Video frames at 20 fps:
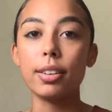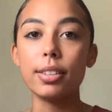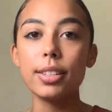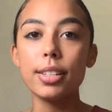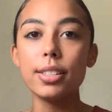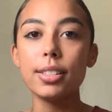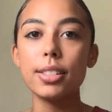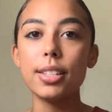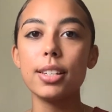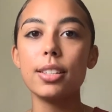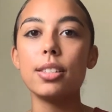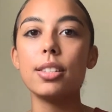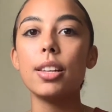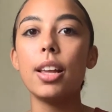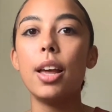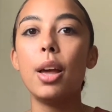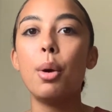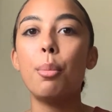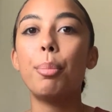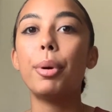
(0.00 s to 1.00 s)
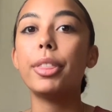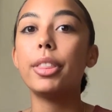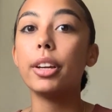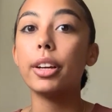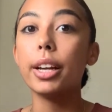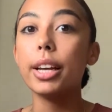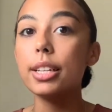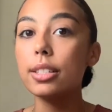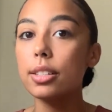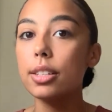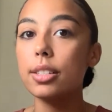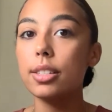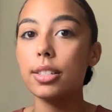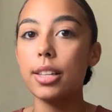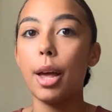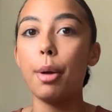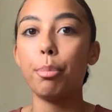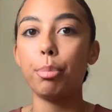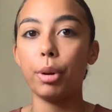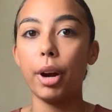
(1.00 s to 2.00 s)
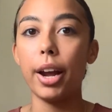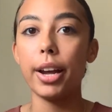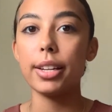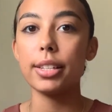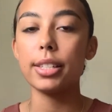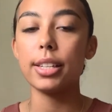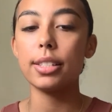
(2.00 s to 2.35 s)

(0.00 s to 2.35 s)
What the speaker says: distance, but there is a set price.